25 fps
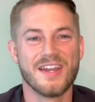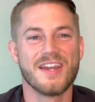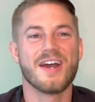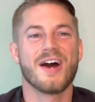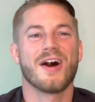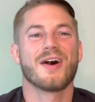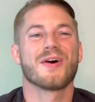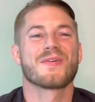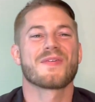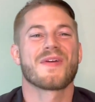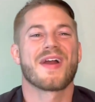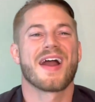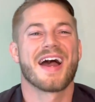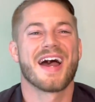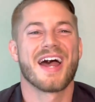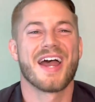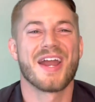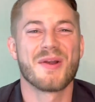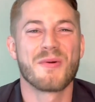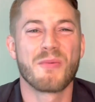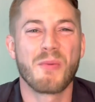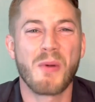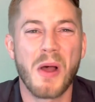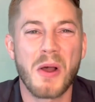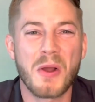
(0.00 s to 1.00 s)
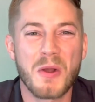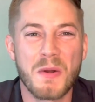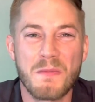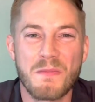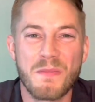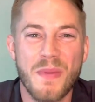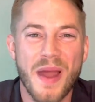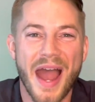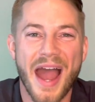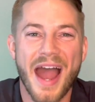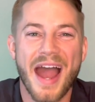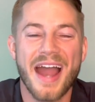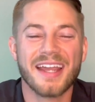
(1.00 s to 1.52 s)
All right, welcome
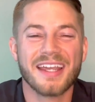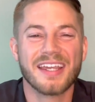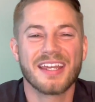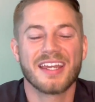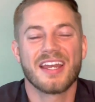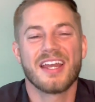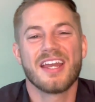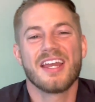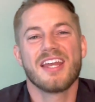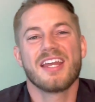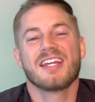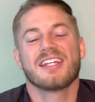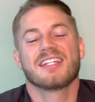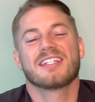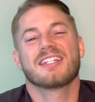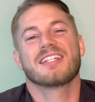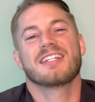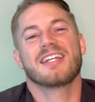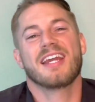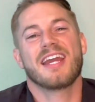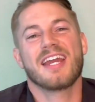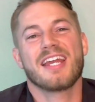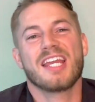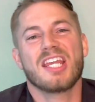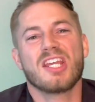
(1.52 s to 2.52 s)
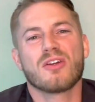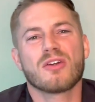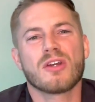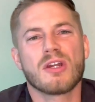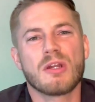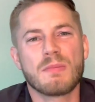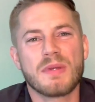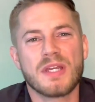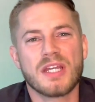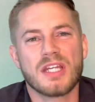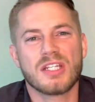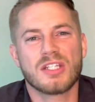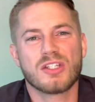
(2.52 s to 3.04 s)
back. Today you're going to
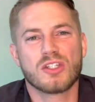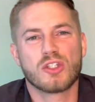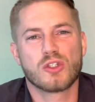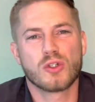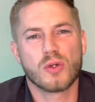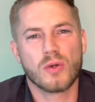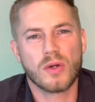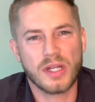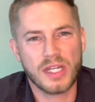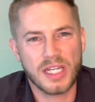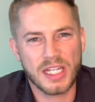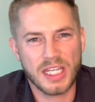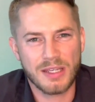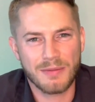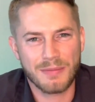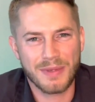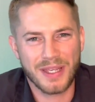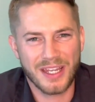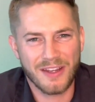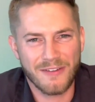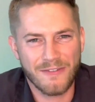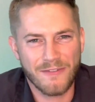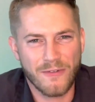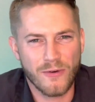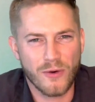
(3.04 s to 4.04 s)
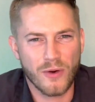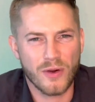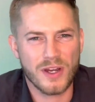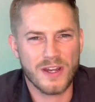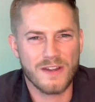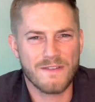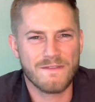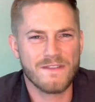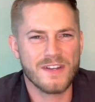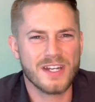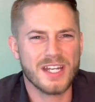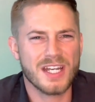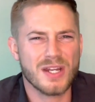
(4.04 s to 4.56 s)
be joining me for a
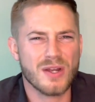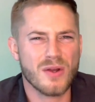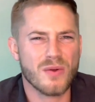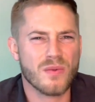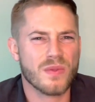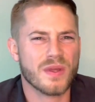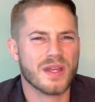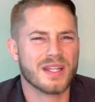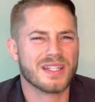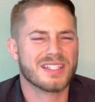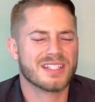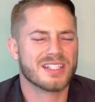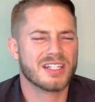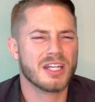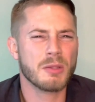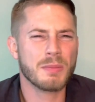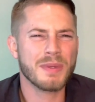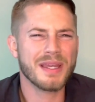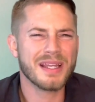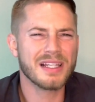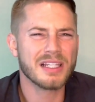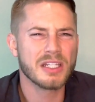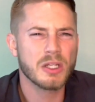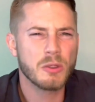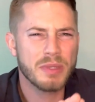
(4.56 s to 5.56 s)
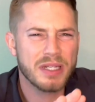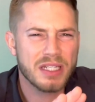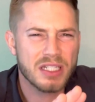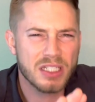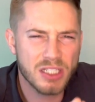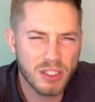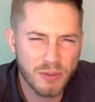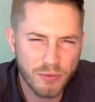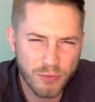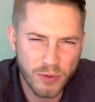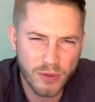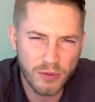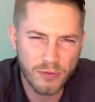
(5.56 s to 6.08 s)
video that's going to be a little bit
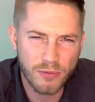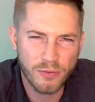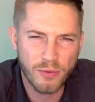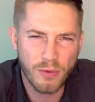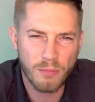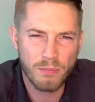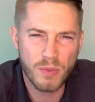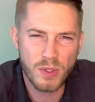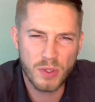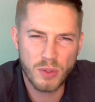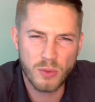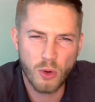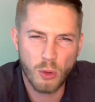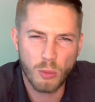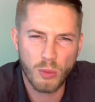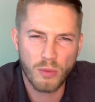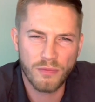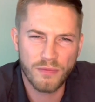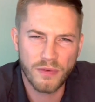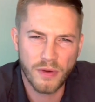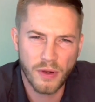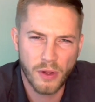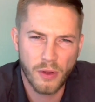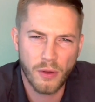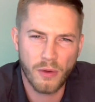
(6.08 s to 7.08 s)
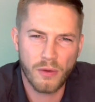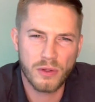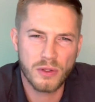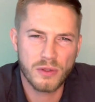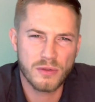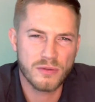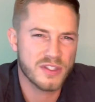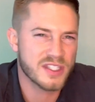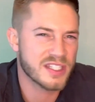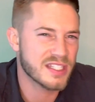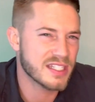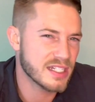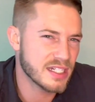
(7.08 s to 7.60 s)
different from the normal video
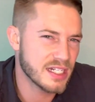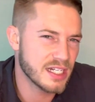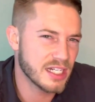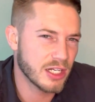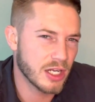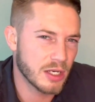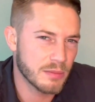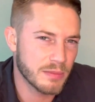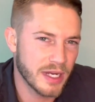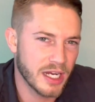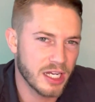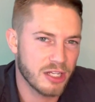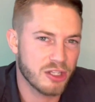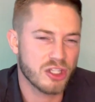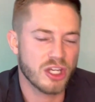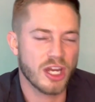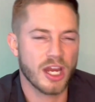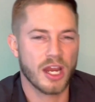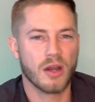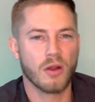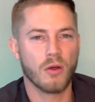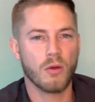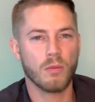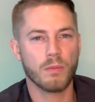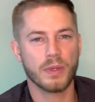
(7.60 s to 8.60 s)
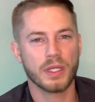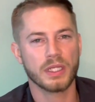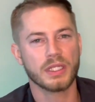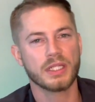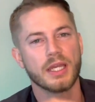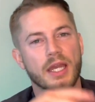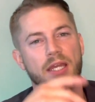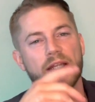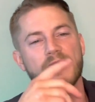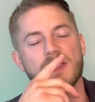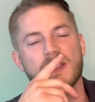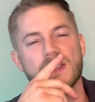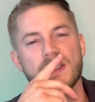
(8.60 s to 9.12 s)
you've seen on my channel, but
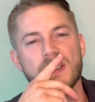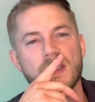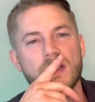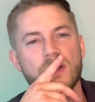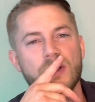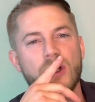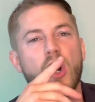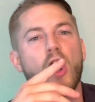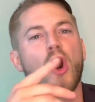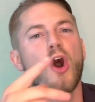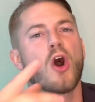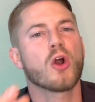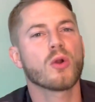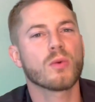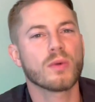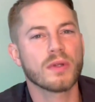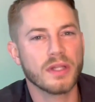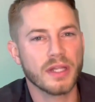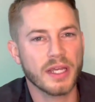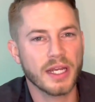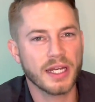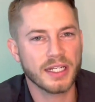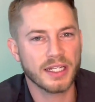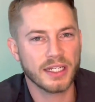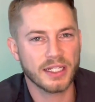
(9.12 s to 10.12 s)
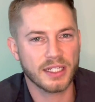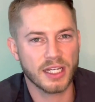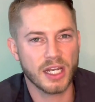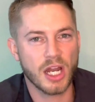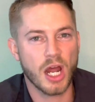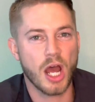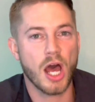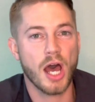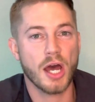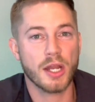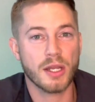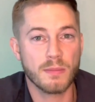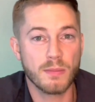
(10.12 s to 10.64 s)
yeah, it's still car related and
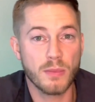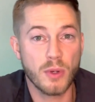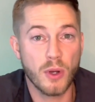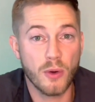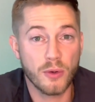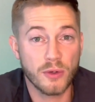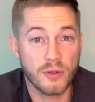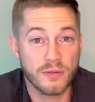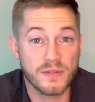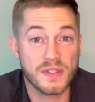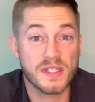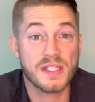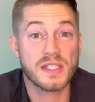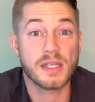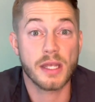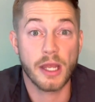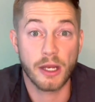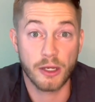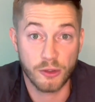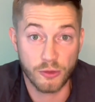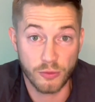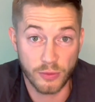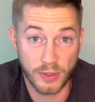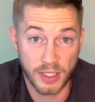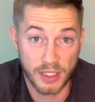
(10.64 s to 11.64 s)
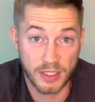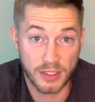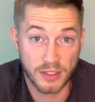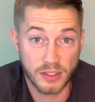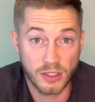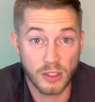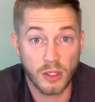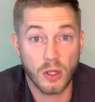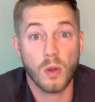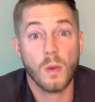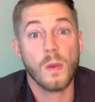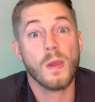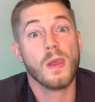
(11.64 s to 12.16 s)
automotive centric.
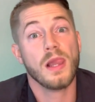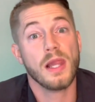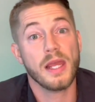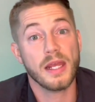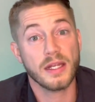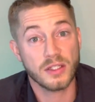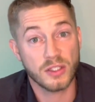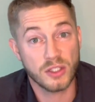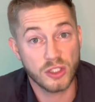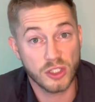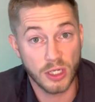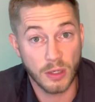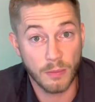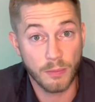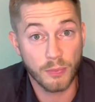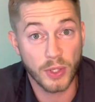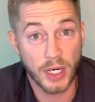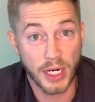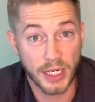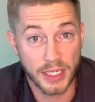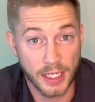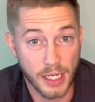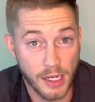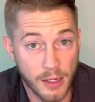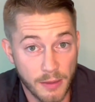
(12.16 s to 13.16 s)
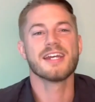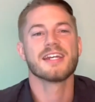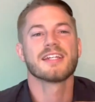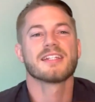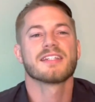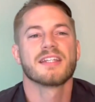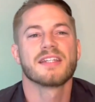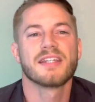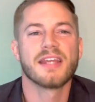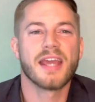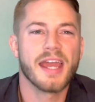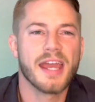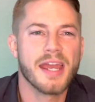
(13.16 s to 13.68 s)
So let's jump right in.
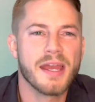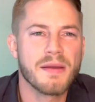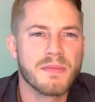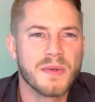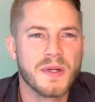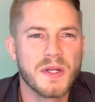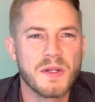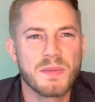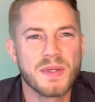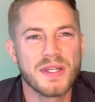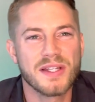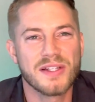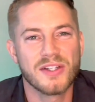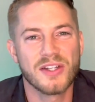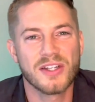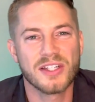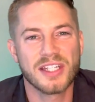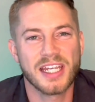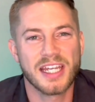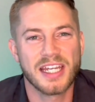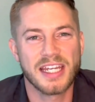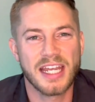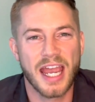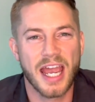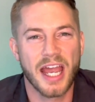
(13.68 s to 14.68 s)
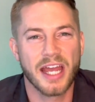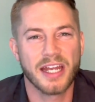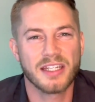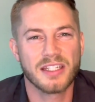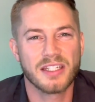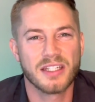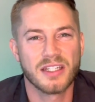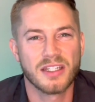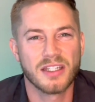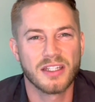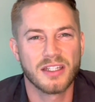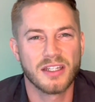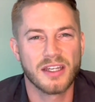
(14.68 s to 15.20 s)
Today I'm going to be looking at
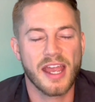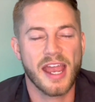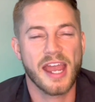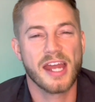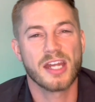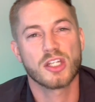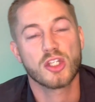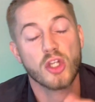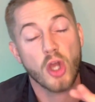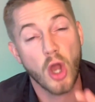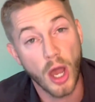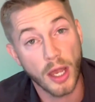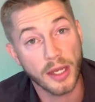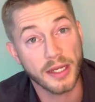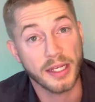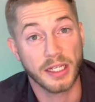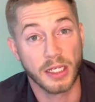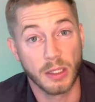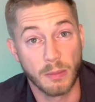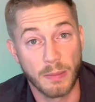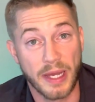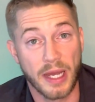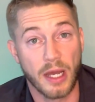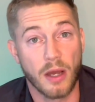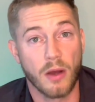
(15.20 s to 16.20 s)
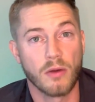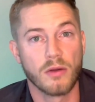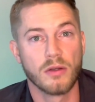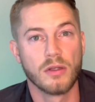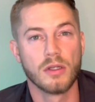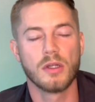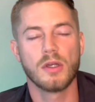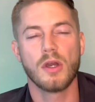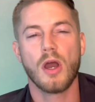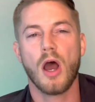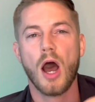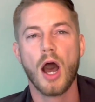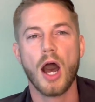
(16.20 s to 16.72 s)
and talking about
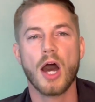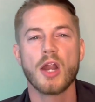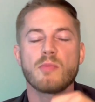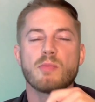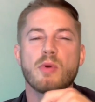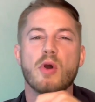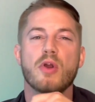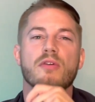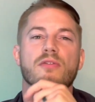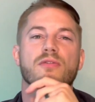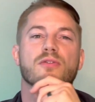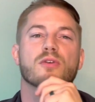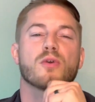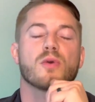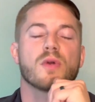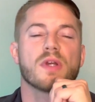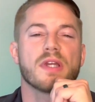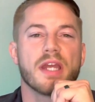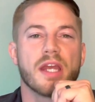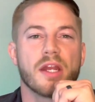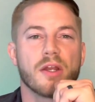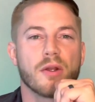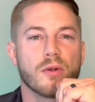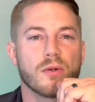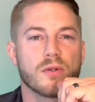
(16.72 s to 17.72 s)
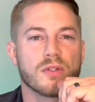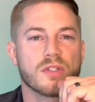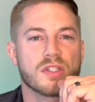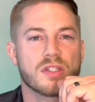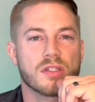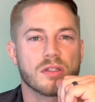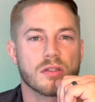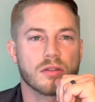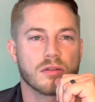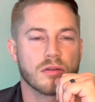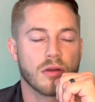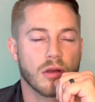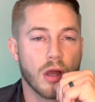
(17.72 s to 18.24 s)
automotive
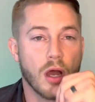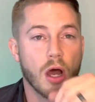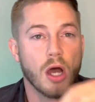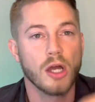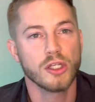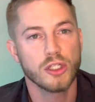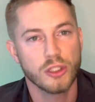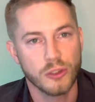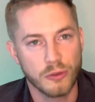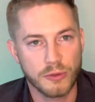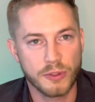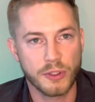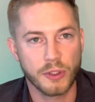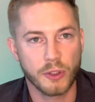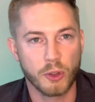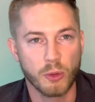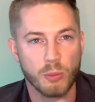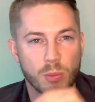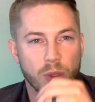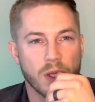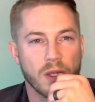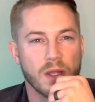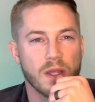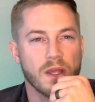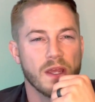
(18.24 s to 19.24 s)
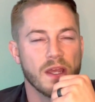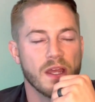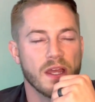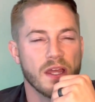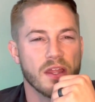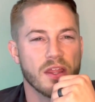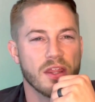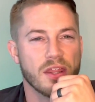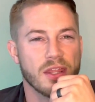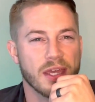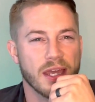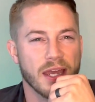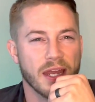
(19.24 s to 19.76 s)
creators on YouTube
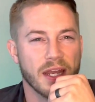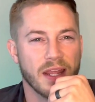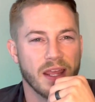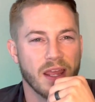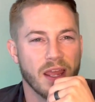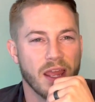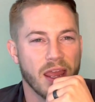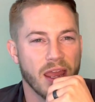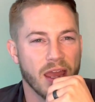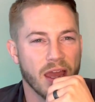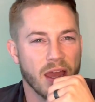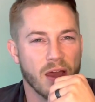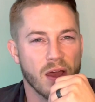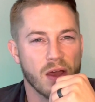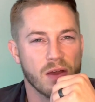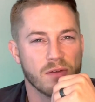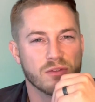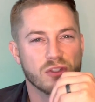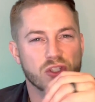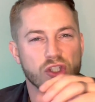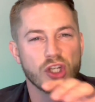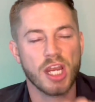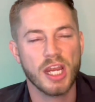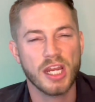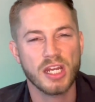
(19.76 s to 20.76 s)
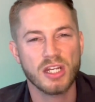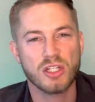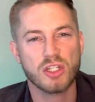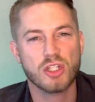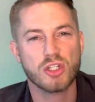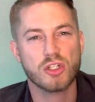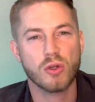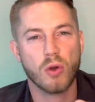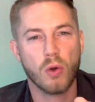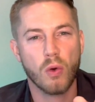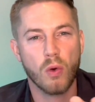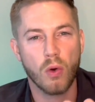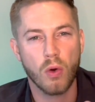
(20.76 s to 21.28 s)
that have
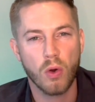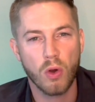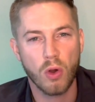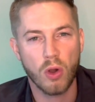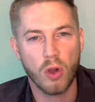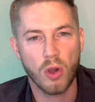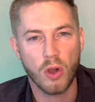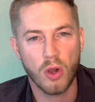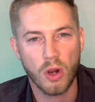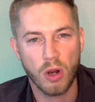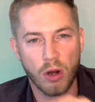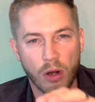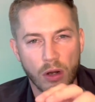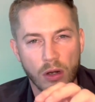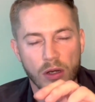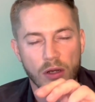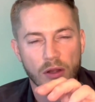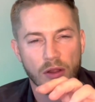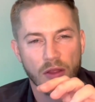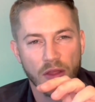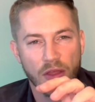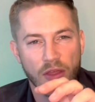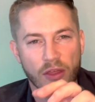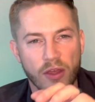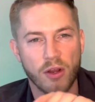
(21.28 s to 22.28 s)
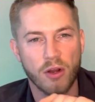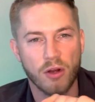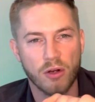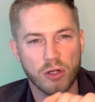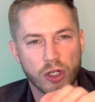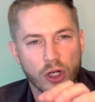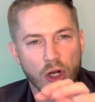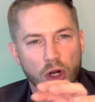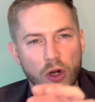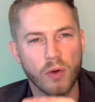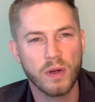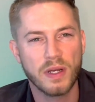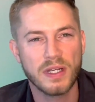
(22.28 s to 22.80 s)
changed or their
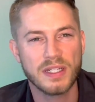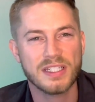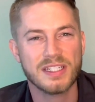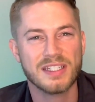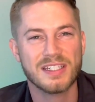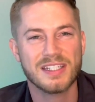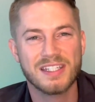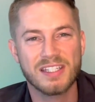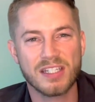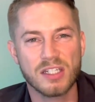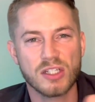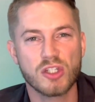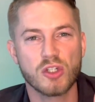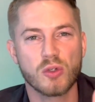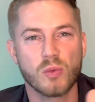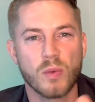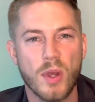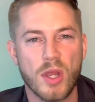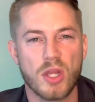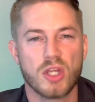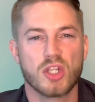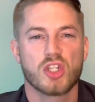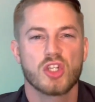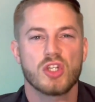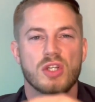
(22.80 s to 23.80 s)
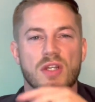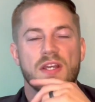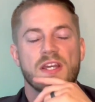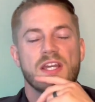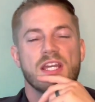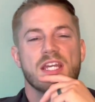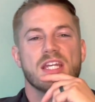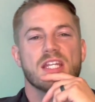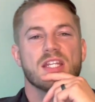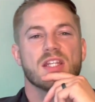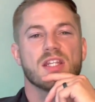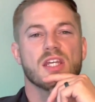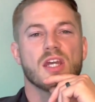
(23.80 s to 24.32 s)
current situation
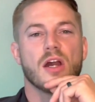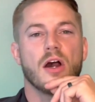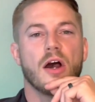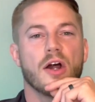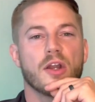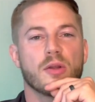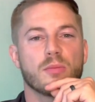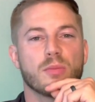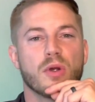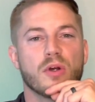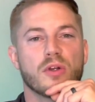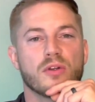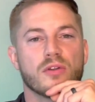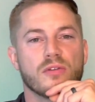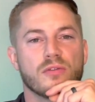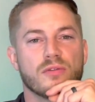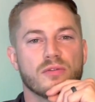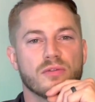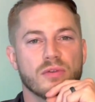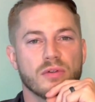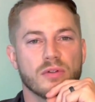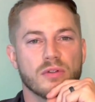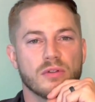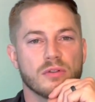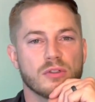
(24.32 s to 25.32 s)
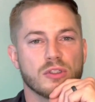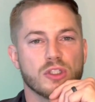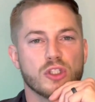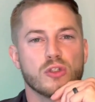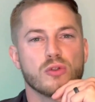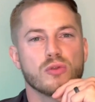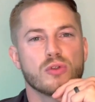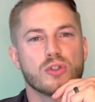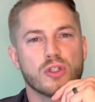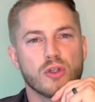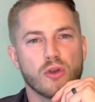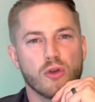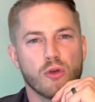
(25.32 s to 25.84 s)
in the automotive
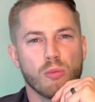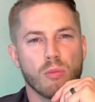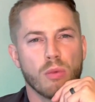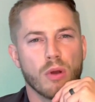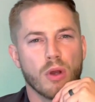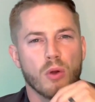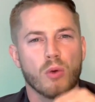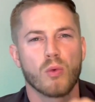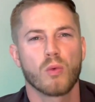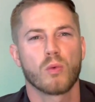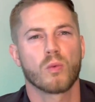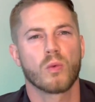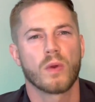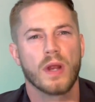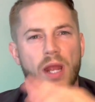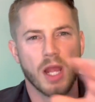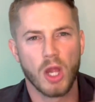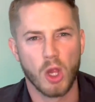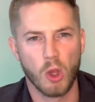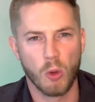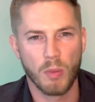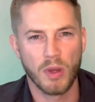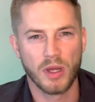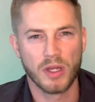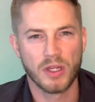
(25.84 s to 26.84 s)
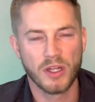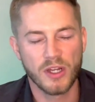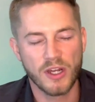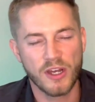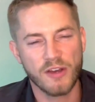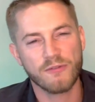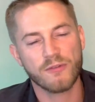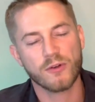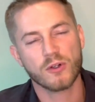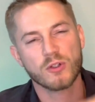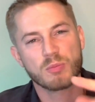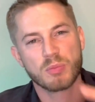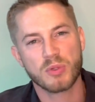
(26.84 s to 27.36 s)
YouTube realm.
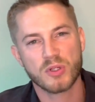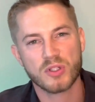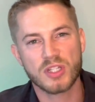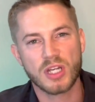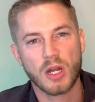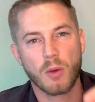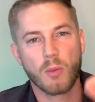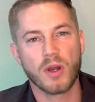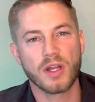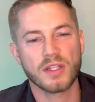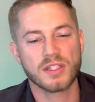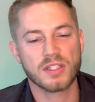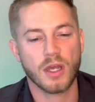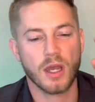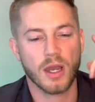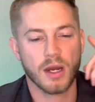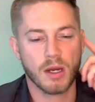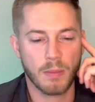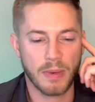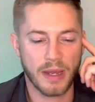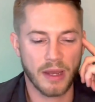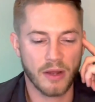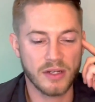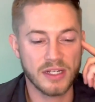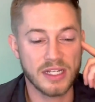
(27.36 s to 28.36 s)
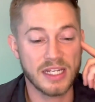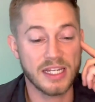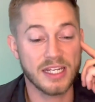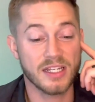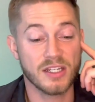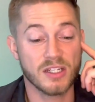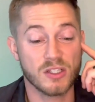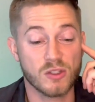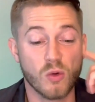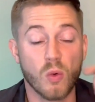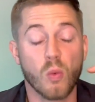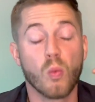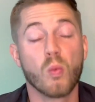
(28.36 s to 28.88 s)
First person I want to talk about
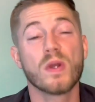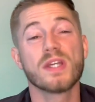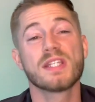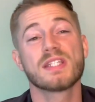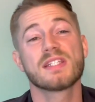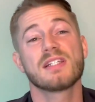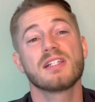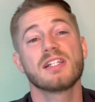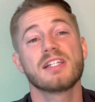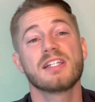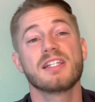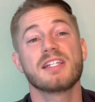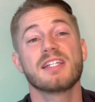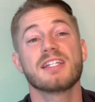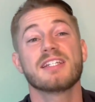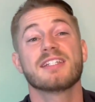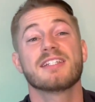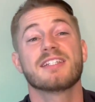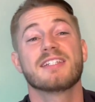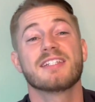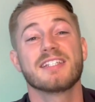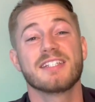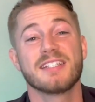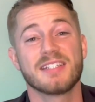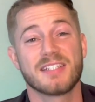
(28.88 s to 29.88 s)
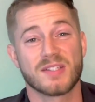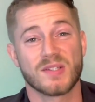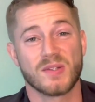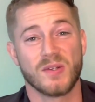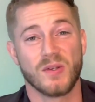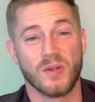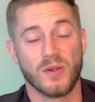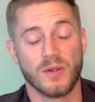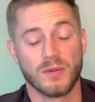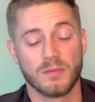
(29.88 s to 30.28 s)
is Whistlin' Diesel.